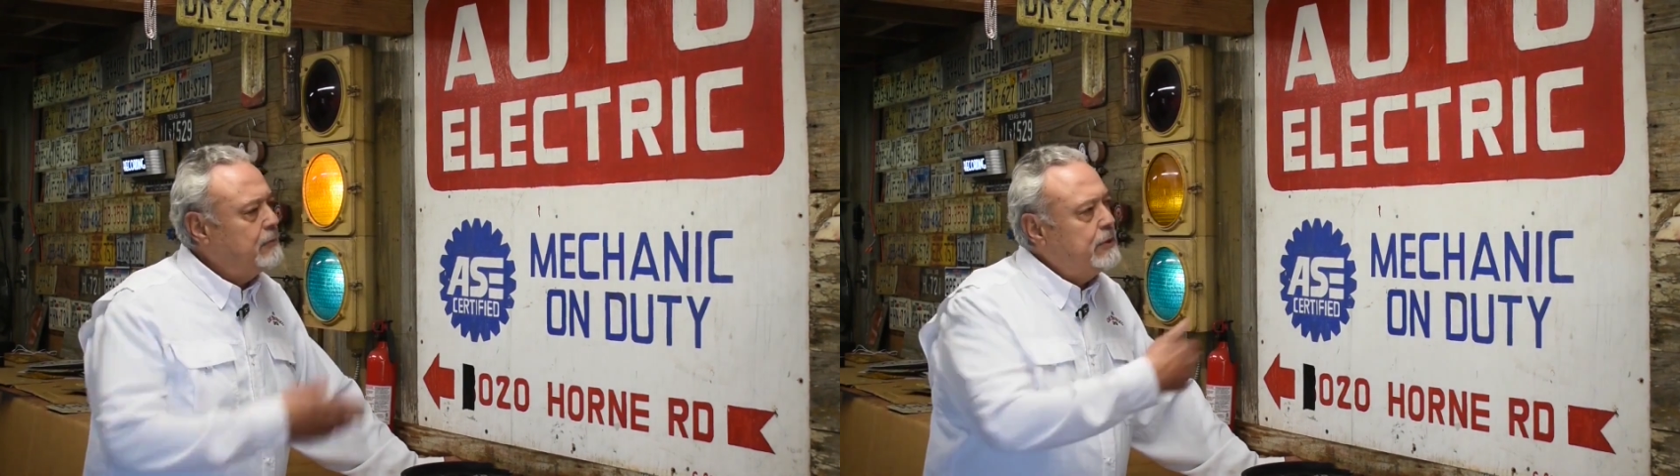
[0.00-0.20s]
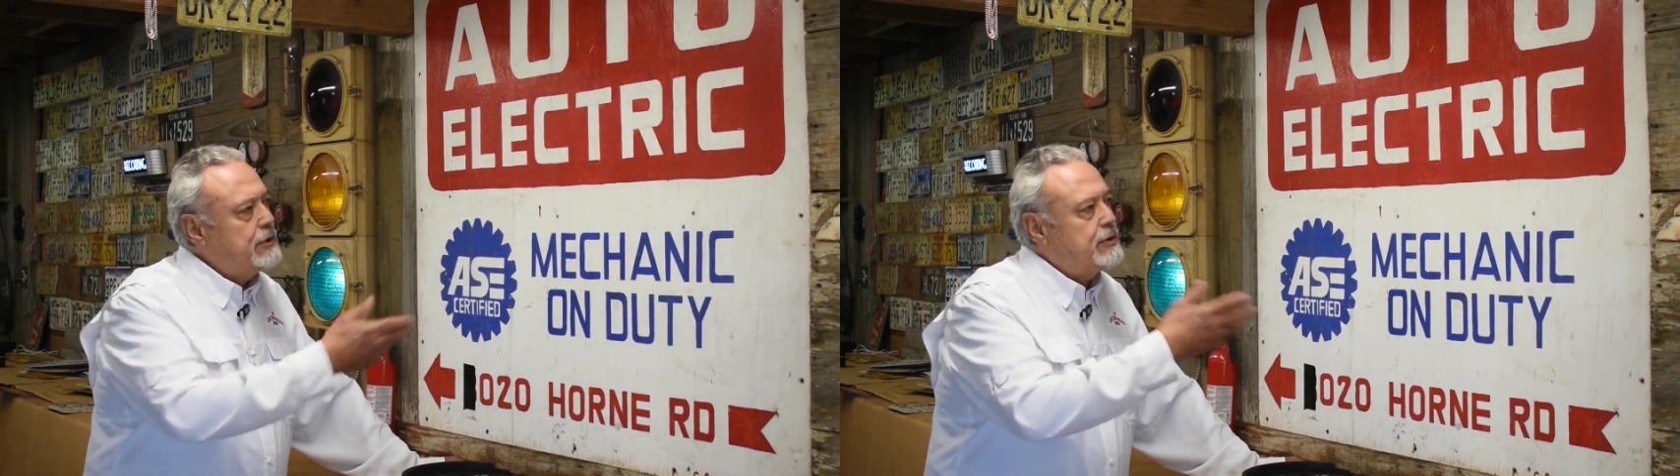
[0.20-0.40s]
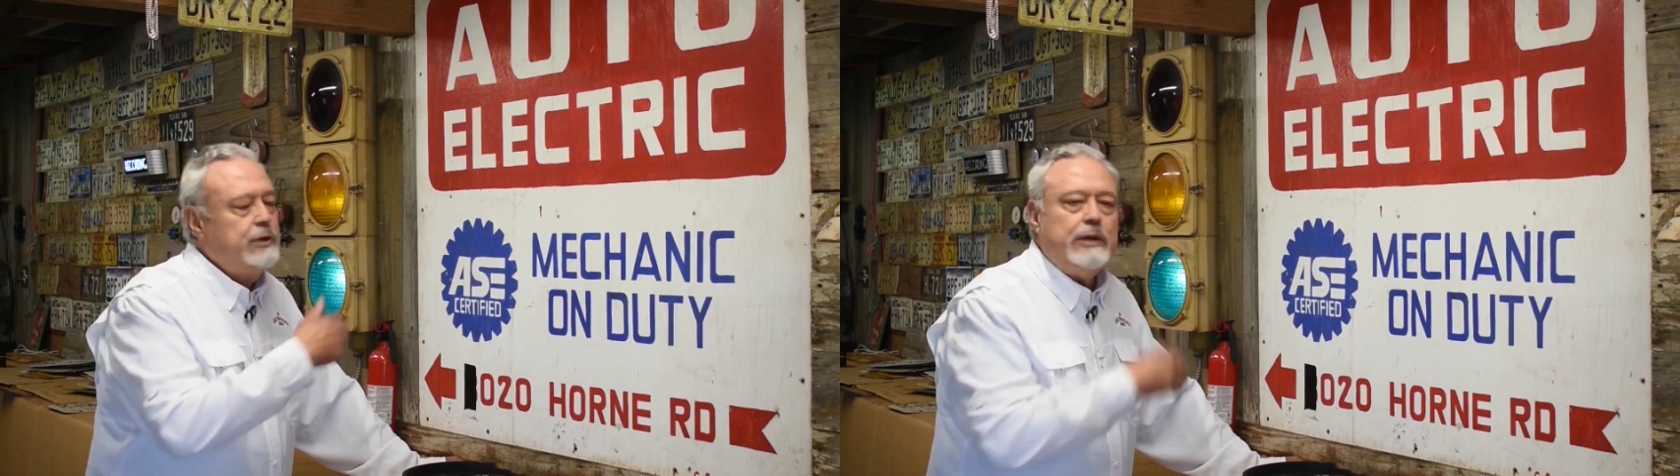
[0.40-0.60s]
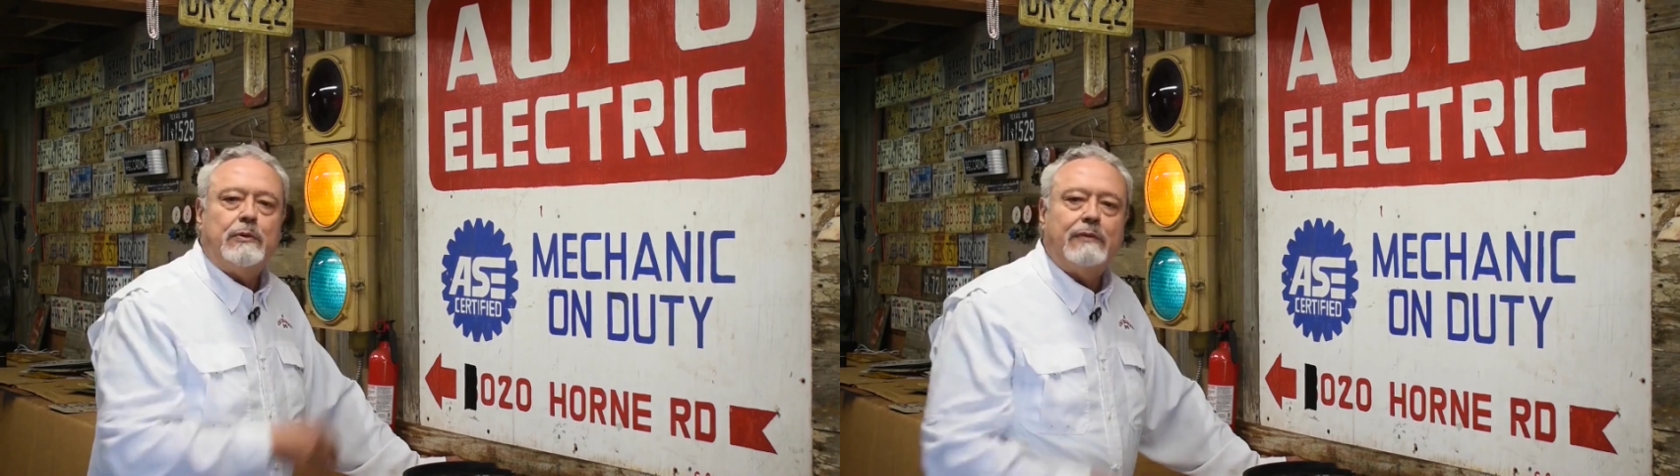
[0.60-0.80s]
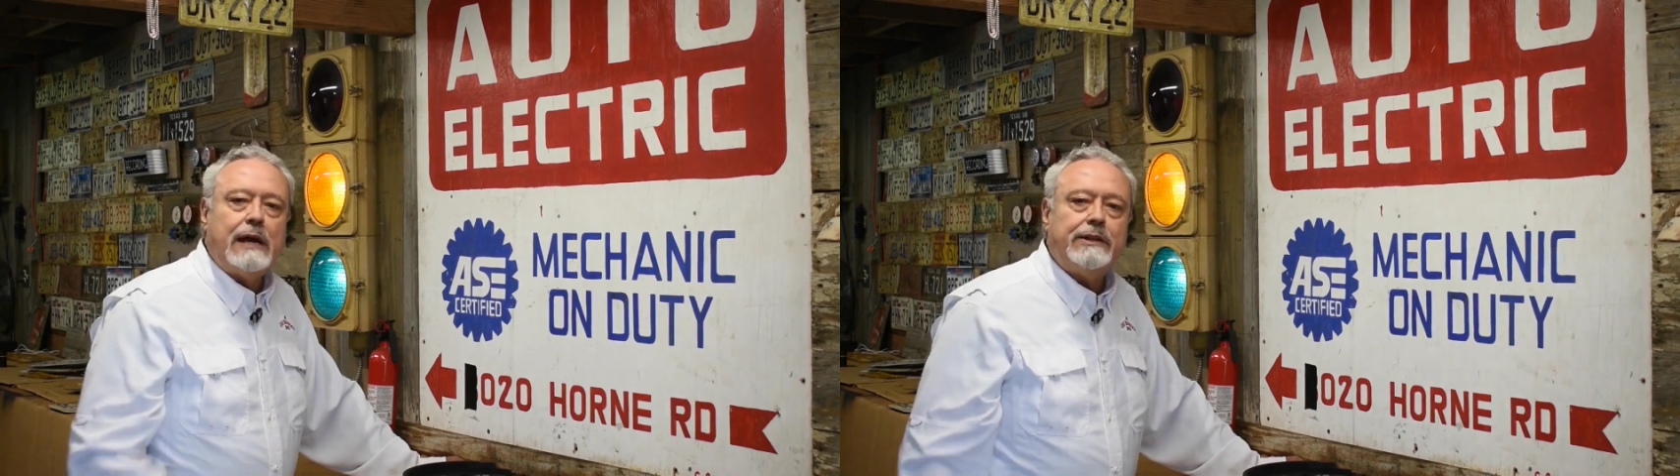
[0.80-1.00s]
pretty sure he
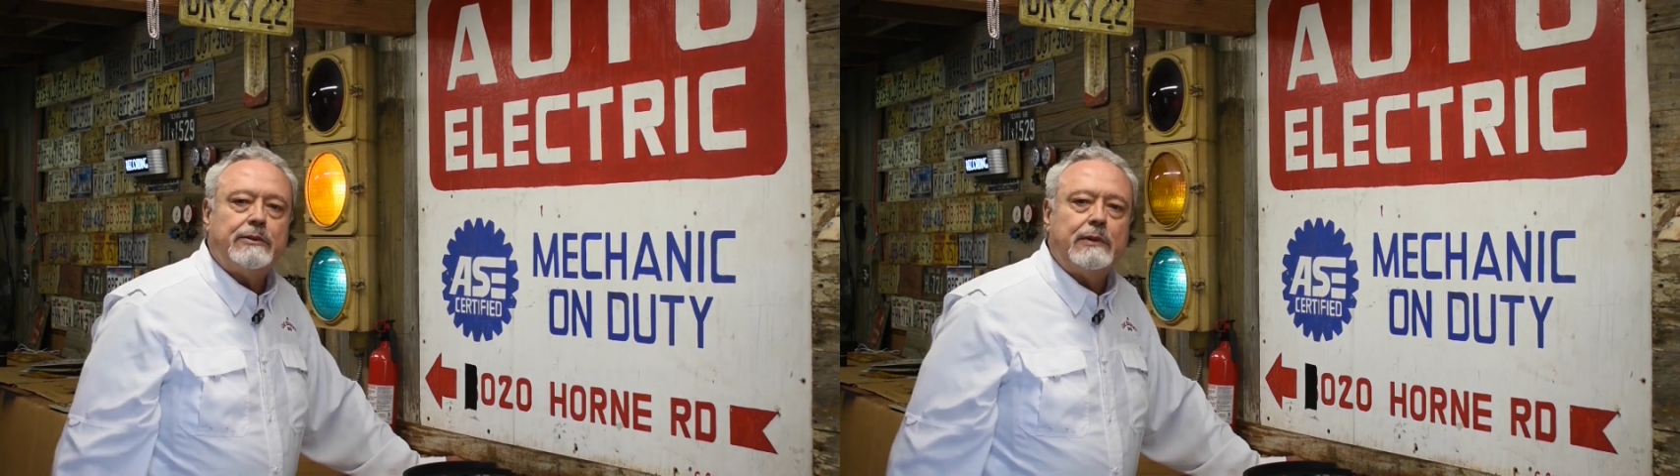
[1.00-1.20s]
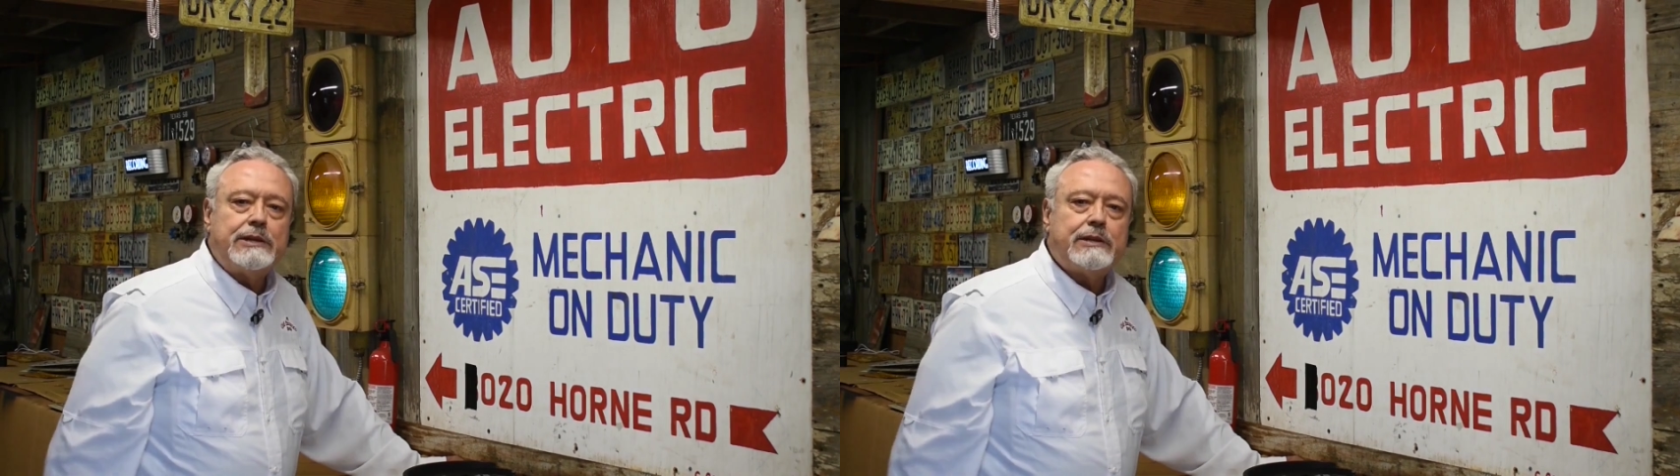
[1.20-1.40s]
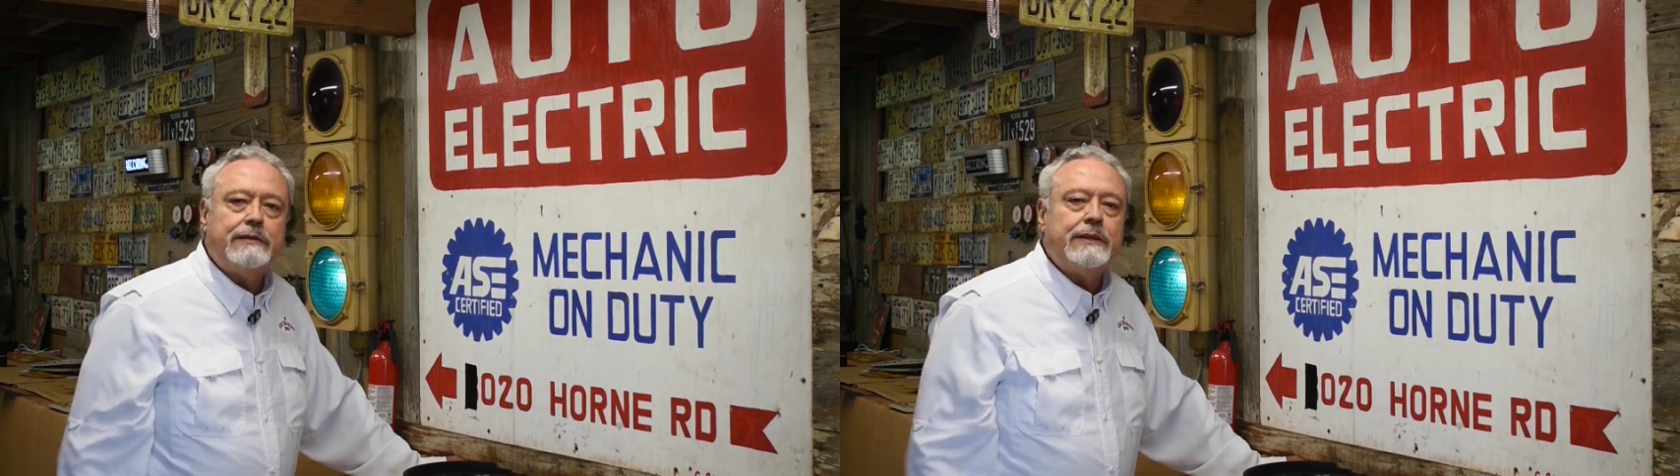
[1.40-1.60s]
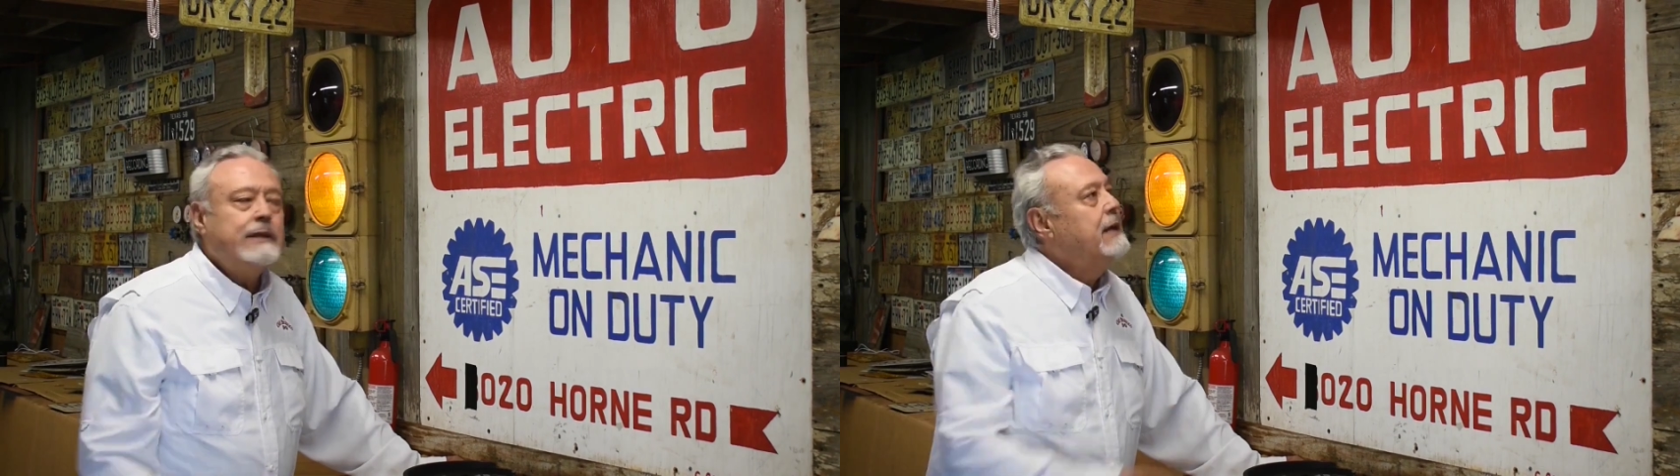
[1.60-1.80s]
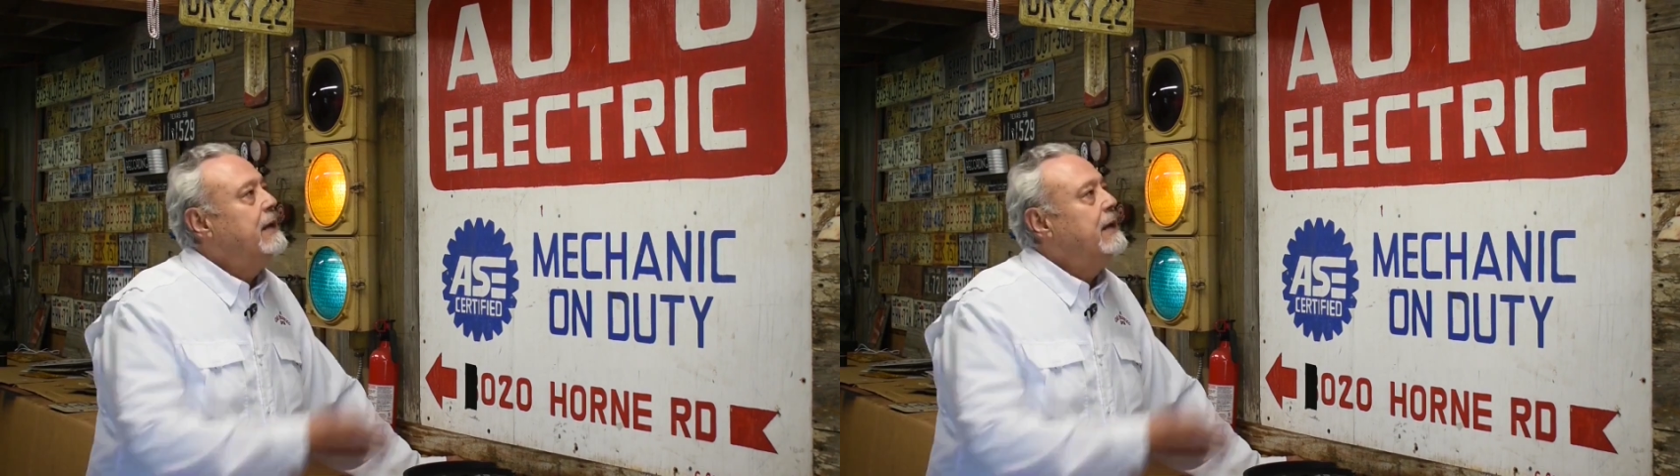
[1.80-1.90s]
provided the rest of it,